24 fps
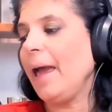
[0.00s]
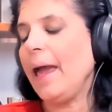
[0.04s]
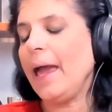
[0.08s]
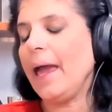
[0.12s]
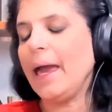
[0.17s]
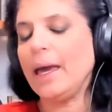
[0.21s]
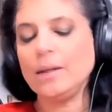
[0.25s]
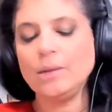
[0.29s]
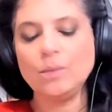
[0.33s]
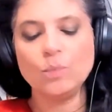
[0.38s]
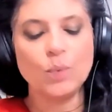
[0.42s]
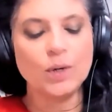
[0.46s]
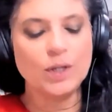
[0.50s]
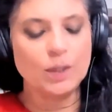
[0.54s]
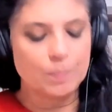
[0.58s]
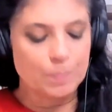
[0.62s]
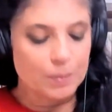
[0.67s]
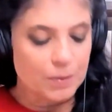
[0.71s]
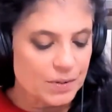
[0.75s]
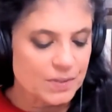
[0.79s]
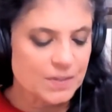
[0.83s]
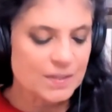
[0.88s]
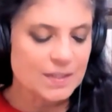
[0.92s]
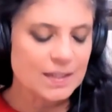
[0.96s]
And when a
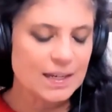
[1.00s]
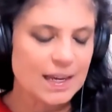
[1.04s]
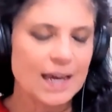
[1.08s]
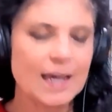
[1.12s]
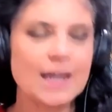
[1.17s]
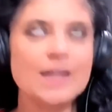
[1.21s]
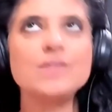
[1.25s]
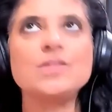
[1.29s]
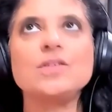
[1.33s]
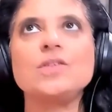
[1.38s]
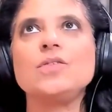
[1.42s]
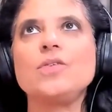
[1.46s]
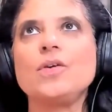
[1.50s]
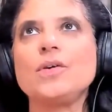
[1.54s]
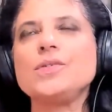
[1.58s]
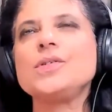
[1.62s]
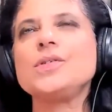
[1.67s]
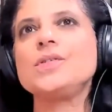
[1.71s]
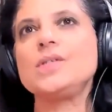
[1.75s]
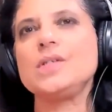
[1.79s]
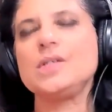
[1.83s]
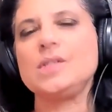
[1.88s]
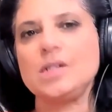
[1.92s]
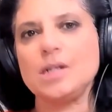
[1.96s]
person has a
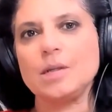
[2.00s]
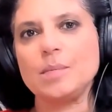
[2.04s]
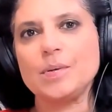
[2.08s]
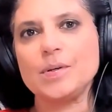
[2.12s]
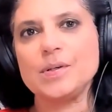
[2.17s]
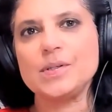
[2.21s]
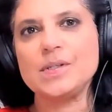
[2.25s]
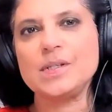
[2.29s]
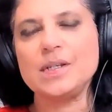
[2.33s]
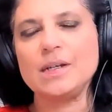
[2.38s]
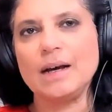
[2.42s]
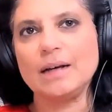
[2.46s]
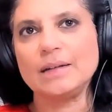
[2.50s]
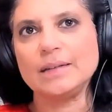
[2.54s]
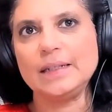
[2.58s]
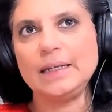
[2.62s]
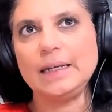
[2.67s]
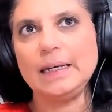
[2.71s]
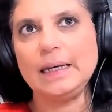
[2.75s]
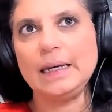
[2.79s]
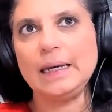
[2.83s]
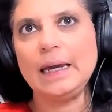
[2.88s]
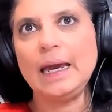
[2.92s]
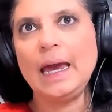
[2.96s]
narcissistic
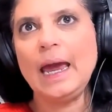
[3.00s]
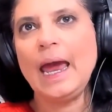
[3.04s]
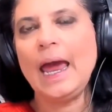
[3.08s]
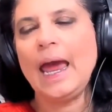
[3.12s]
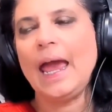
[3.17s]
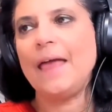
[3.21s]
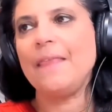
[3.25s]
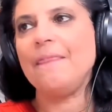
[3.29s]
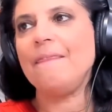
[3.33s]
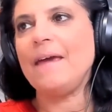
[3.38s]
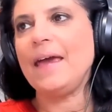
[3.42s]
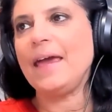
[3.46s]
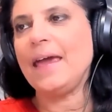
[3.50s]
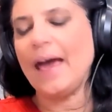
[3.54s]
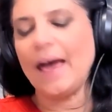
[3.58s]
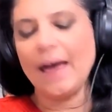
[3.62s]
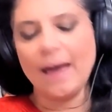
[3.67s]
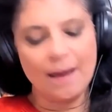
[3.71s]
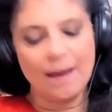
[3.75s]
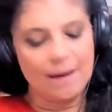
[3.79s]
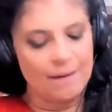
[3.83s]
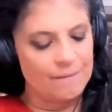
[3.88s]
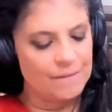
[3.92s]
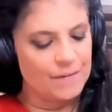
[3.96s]
personality, they
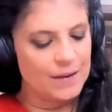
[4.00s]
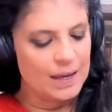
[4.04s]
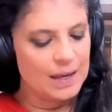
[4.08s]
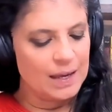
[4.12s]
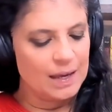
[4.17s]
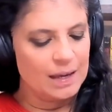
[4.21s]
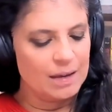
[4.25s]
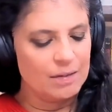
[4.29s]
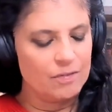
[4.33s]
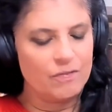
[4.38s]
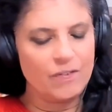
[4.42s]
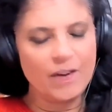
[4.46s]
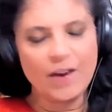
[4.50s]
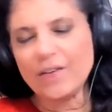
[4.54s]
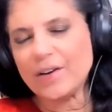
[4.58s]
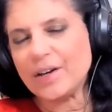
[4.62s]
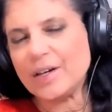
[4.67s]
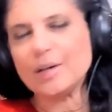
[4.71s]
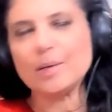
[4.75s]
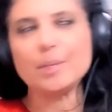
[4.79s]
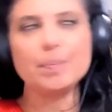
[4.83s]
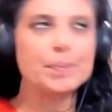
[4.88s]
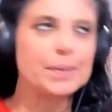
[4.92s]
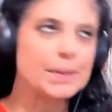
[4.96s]
have
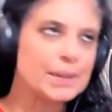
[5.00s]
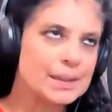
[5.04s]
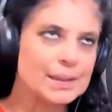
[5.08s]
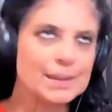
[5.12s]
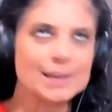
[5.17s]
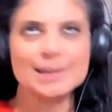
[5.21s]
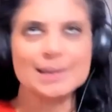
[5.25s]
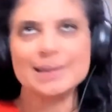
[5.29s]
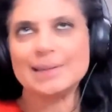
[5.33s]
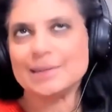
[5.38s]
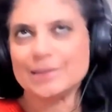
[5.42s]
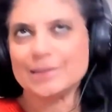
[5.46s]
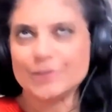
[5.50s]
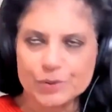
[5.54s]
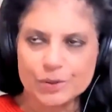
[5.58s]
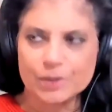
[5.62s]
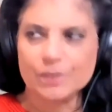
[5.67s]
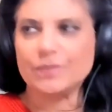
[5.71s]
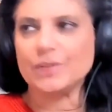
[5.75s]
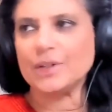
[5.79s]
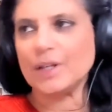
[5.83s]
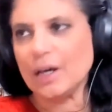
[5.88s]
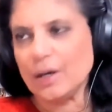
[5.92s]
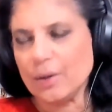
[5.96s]
variable, sort
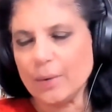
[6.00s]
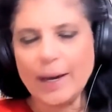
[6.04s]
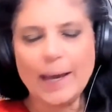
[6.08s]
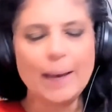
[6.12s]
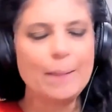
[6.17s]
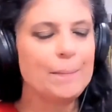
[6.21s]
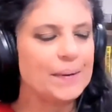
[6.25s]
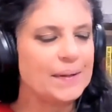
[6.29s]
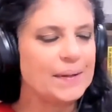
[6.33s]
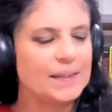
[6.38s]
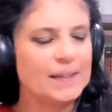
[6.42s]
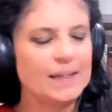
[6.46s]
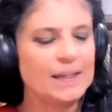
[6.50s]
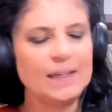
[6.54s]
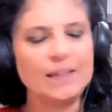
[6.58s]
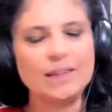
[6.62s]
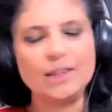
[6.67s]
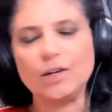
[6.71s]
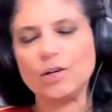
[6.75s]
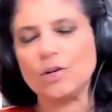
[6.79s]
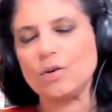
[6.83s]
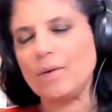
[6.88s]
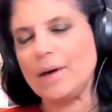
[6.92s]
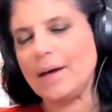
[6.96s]
of low empathy.
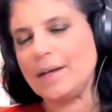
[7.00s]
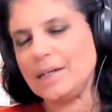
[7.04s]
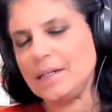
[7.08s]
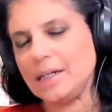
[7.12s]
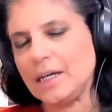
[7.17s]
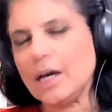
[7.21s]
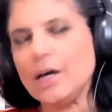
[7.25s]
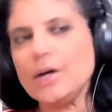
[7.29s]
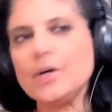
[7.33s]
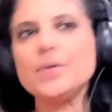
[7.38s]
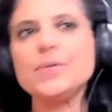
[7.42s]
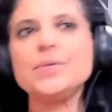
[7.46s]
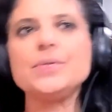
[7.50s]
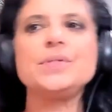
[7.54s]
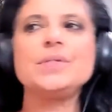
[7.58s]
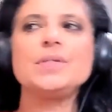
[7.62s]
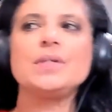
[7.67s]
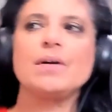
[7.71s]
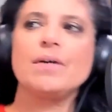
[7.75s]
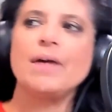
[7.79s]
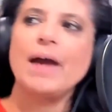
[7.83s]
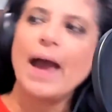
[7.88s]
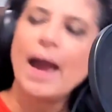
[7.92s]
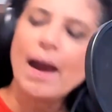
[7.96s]
They're grandiose,
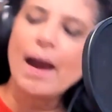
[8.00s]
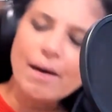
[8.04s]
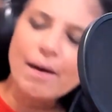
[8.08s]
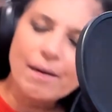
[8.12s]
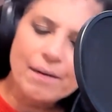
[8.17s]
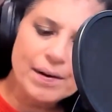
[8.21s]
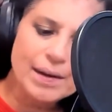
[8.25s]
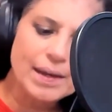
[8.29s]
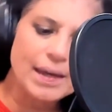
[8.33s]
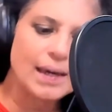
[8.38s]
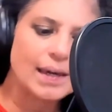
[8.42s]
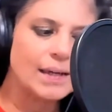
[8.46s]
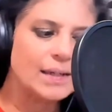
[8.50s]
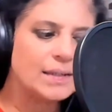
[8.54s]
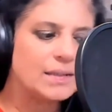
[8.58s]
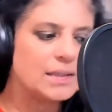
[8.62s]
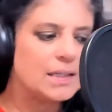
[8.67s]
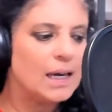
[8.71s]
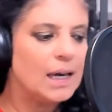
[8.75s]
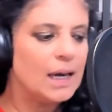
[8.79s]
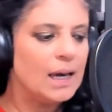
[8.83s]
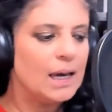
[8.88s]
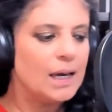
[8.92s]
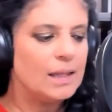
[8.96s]
they're
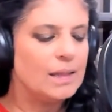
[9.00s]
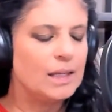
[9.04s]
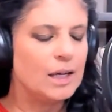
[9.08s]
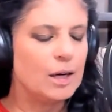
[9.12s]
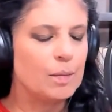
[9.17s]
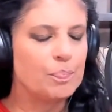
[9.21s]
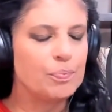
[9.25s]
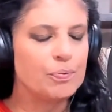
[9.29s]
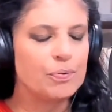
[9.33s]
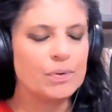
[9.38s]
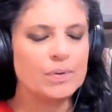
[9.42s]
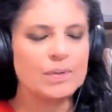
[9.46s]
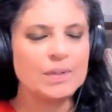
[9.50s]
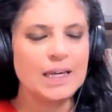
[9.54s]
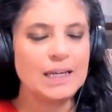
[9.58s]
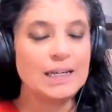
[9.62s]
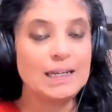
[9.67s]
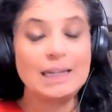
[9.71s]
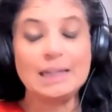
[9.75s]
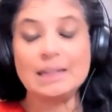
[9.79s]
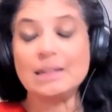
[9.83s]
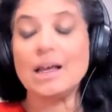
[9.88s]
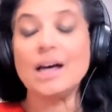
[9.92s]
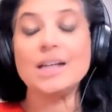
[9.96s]
arrogant, they
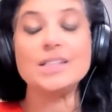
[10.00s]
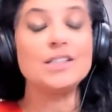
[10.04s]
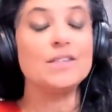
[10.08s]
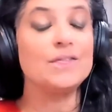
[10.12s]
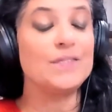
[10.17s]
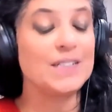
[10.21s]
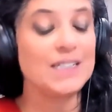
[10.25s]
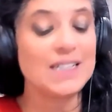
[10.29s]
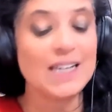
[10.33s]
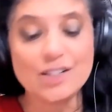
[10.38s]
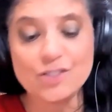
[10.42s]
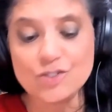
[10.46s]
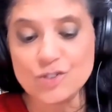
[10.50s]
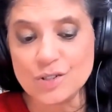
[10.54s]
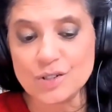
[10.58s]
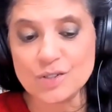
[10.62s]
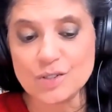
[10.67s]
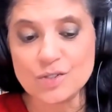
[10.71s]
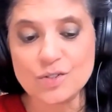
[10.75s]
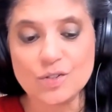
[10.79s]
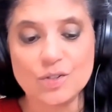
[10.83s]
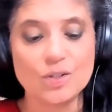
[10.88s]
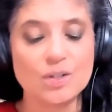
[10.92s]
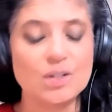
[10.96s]
need lots of
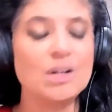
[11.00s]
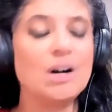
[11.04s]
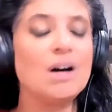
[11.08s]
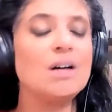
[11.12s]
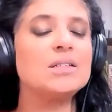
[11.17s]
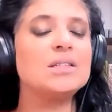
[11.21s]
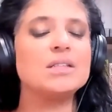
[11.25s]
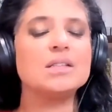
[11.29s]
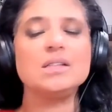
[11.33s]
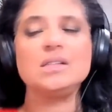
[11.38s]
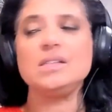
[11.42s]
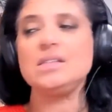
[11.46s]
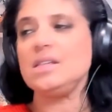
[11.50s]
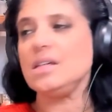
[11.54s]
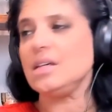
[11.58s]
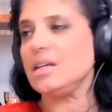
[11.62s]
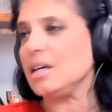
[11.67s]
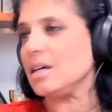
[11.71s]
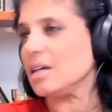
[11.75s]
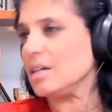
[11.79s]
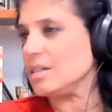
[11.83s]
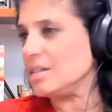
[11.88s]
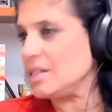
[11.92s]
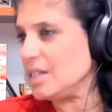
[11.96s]
attention, so they're constantly
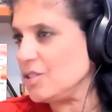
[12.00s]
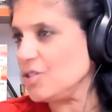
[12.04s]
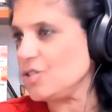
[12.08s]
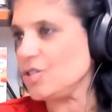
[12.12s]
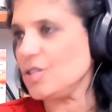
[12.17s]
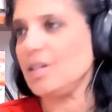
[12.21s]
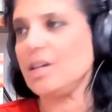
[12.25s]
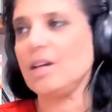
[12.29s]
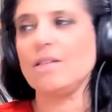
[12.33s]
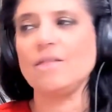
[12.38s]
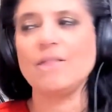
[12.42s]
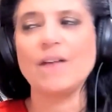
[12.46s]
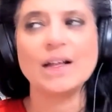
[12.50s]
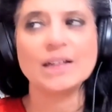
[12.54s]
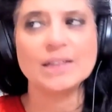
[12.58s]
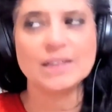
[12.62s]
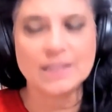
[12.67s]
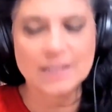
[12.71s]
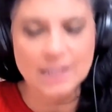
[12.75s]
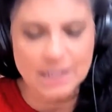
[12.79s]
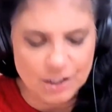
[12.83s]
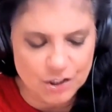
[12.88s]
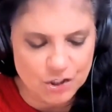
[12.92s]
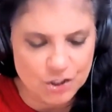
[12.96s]
seeking attention and
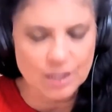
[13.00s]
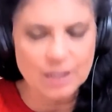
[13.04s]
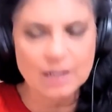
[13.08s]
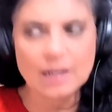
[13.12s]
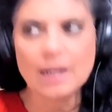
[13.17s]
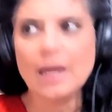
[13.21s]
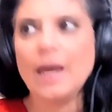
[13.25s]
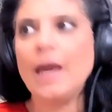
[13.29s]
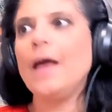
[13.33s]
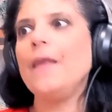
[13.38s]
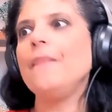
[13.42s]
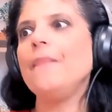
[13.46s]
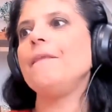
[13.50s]
validation.